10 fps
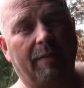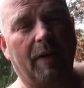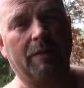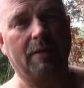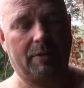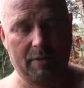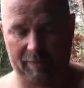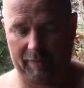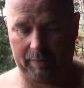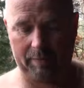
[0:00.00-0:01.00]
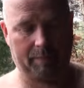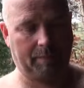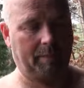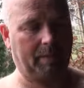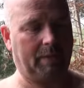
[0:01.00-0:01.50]
found this useful,
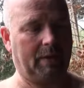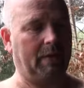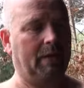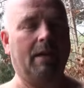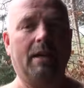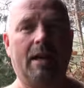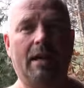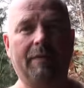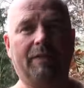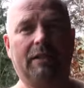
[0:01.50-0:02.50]
and if you